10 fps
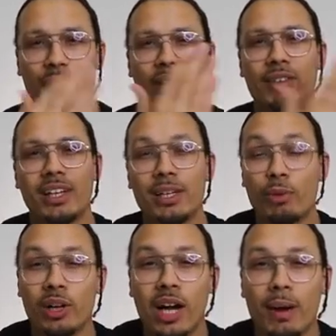If you have any
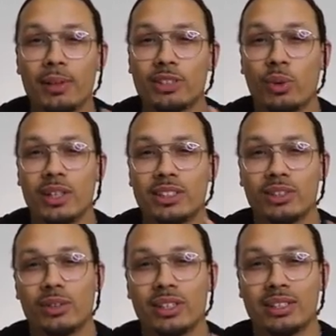more comments, questions,
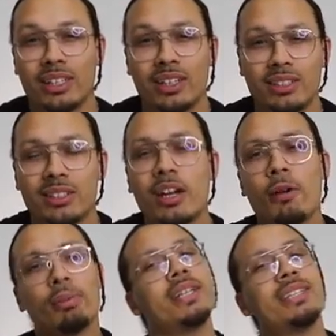or concerns,
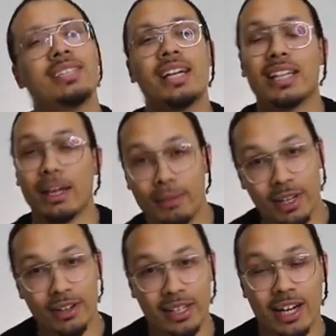please let me
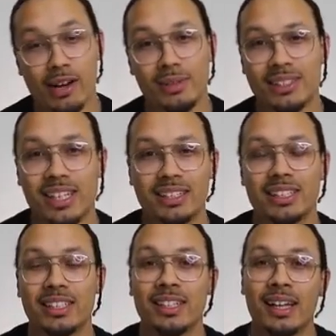know in the comment
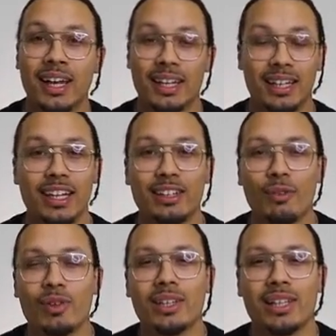section. And again,
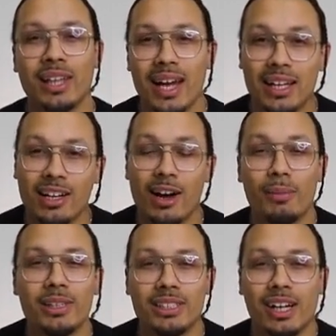don't forget to like,
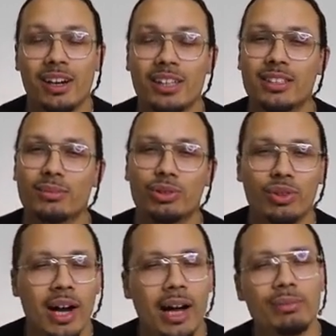comment, share, and
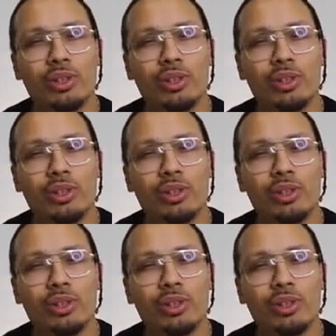subscribe.